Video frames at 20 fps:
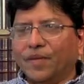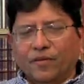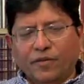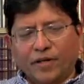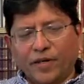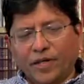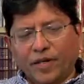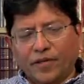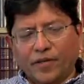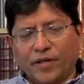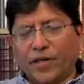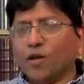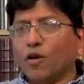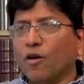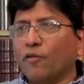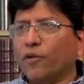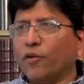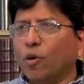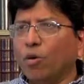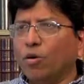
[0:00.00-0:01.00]
We are afraid
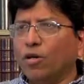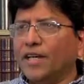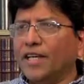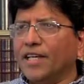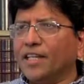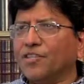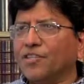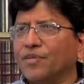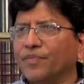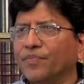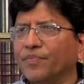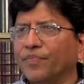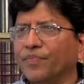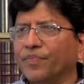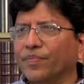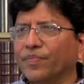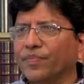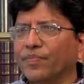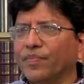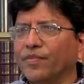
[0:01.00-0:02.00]
of old age,
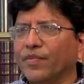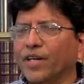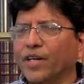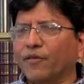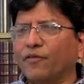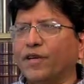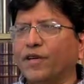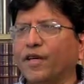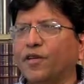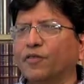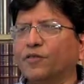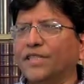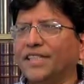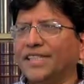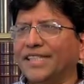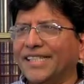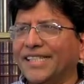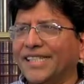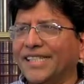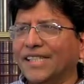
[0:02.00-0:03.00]
we are afraid of
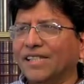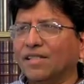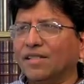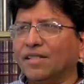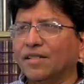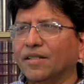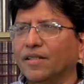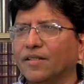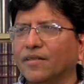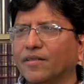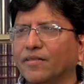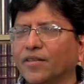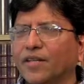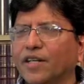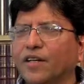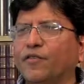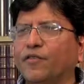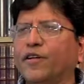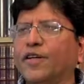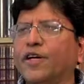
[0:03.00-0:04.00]
disease, we
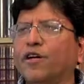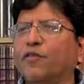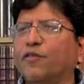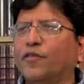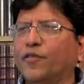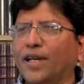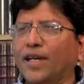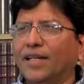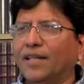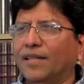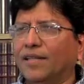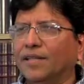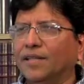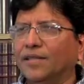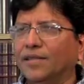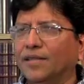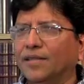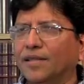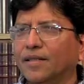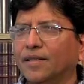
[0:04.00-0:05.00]
are afraid of
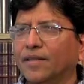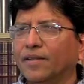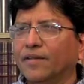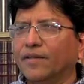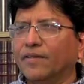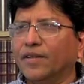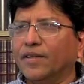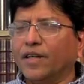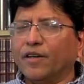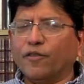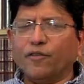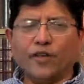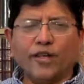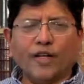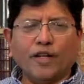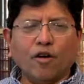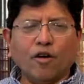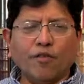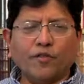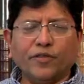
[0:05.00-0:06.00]
failure, we are
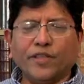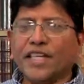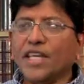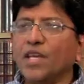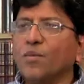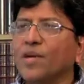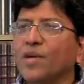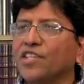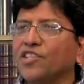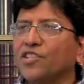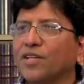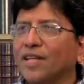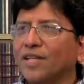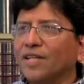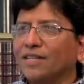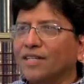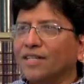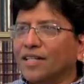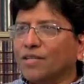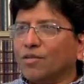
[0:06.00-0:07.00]
afraid of the image
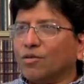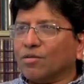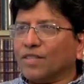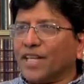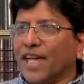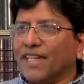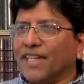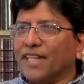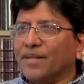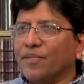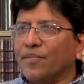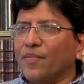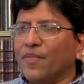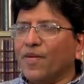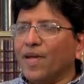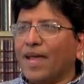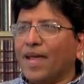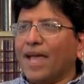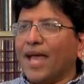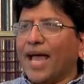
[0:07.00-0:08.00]
that society
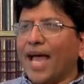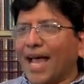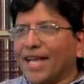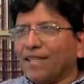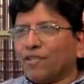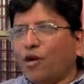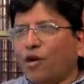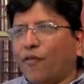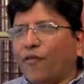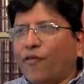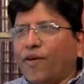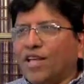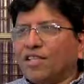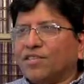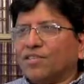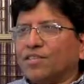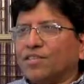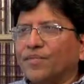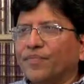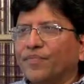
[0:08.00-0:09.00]
has of
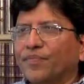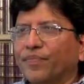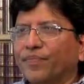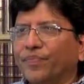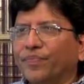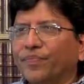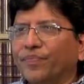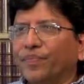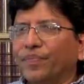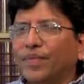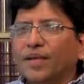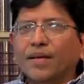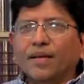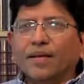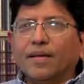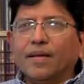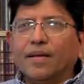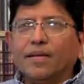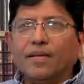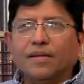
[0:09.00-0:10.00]
us,
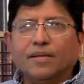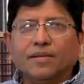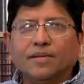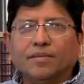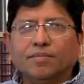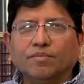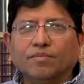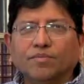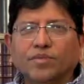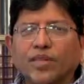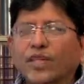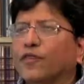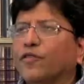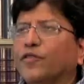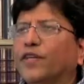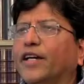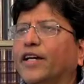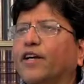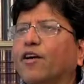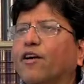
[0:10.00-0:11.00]
we are afraid